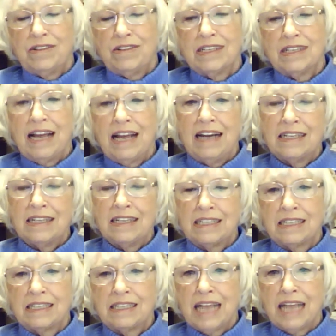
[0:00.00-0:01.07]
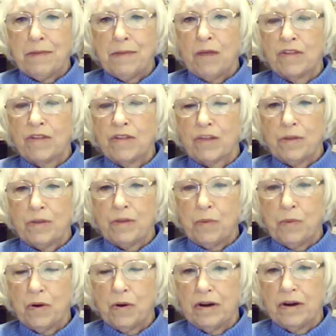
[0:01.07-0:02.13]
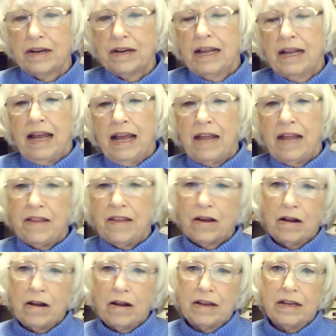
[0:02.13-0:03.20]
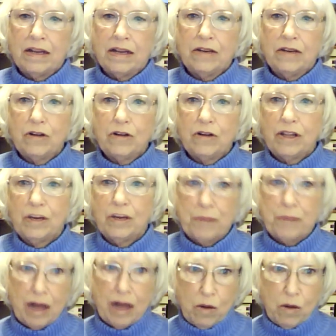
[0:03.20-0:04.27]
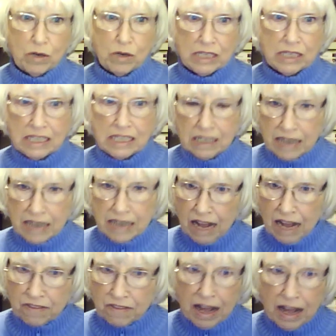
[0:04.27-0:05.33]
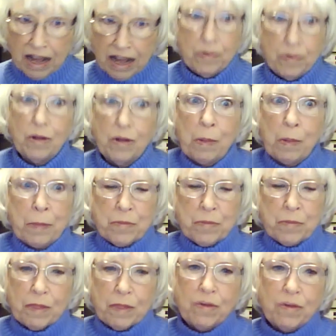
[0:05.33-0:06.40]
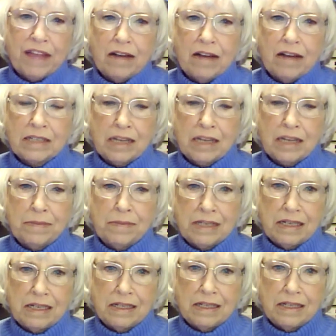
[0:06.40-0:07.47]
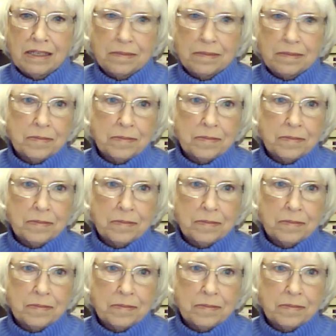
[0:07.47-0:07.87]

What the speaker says: Scientists came out with a report, and they called it Nuclear Power, Still Not Viable Without Subsidies.